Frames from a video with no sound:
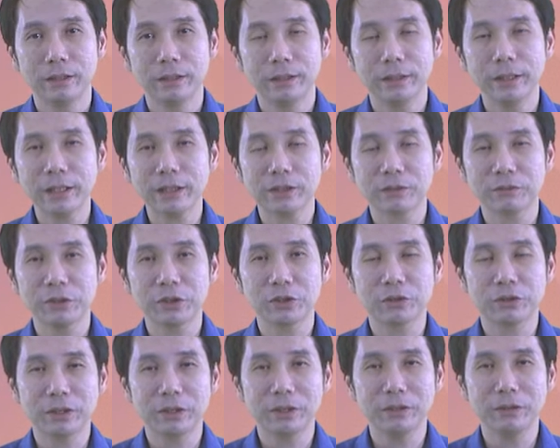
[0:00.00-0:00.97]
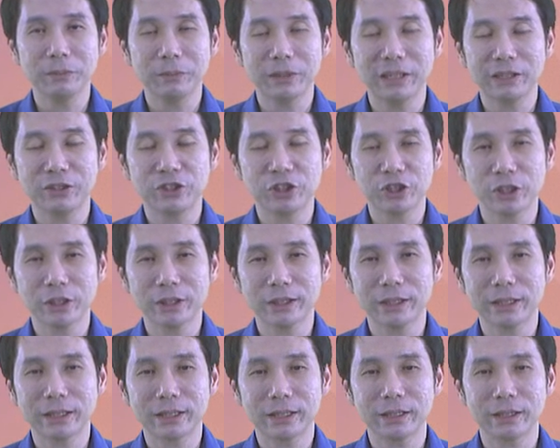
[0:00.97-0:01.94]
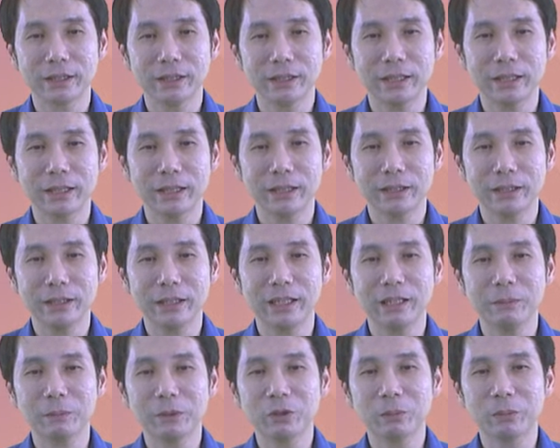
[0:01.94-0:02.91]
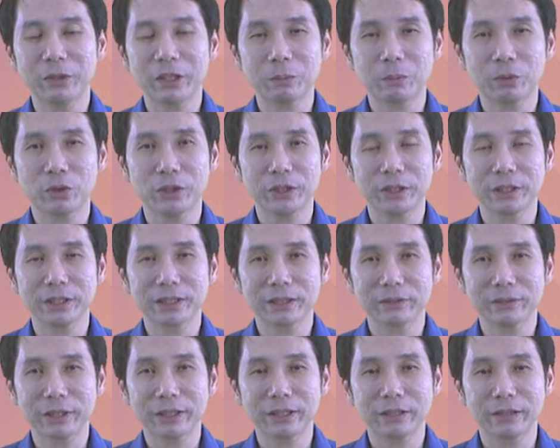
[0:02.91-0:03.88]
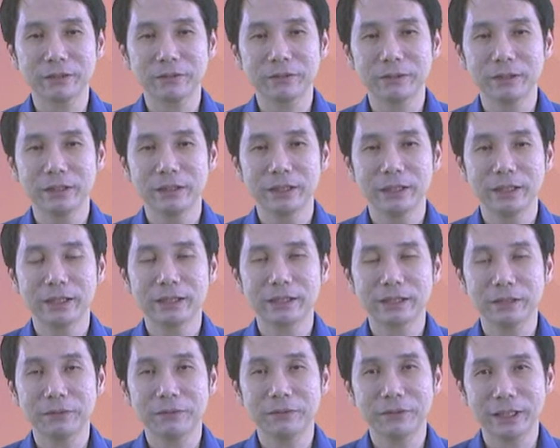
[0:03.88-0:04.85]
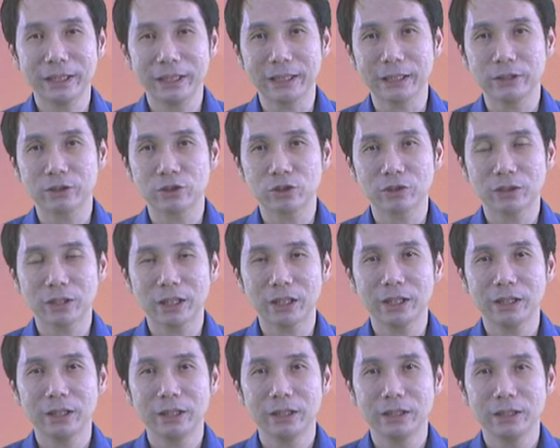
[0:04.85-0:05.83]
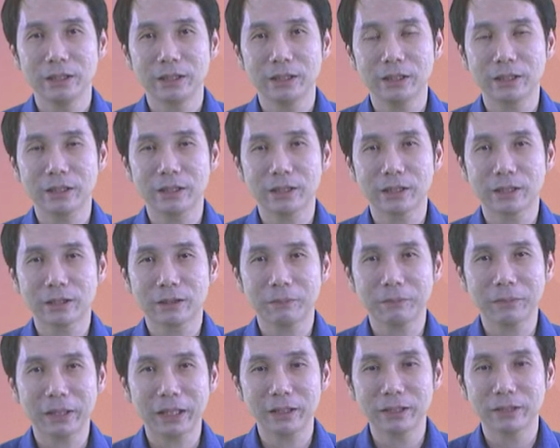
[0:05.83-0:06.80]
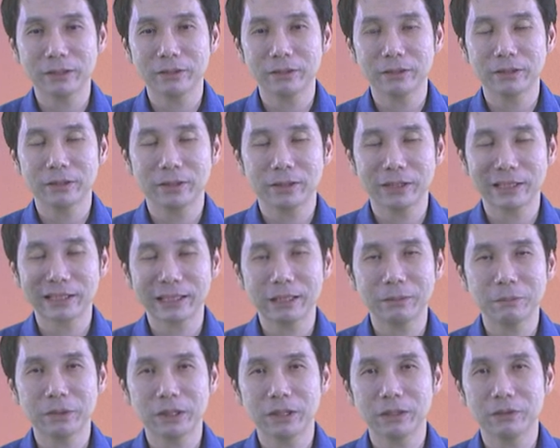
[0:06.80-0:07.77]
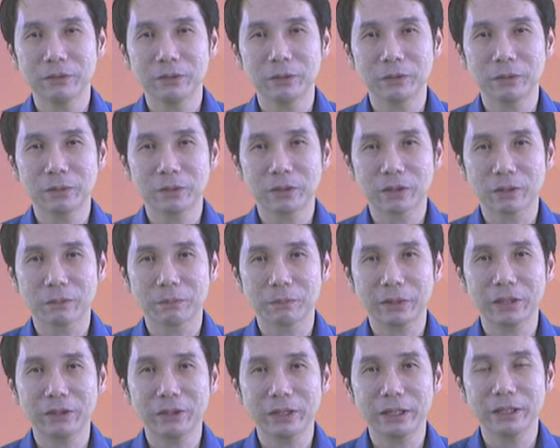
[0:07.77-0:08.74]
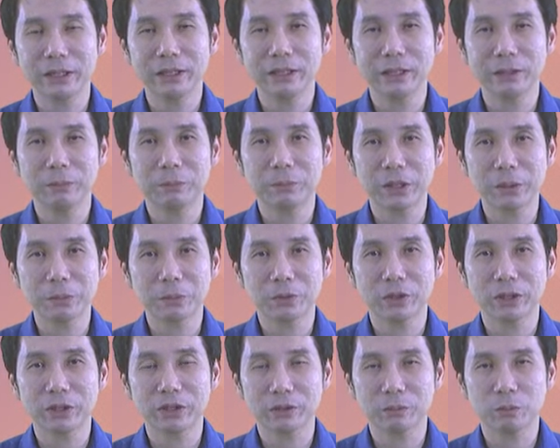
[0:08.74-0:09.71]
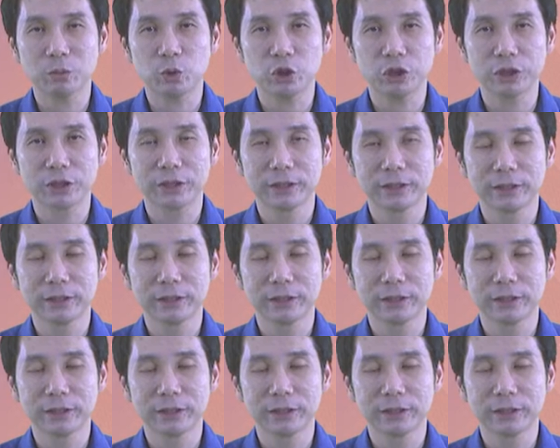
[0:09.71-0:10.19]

Next, we should ensure that the enable breakpoints directive is defined so that the compiler or assembler will compile in the breakpoint support.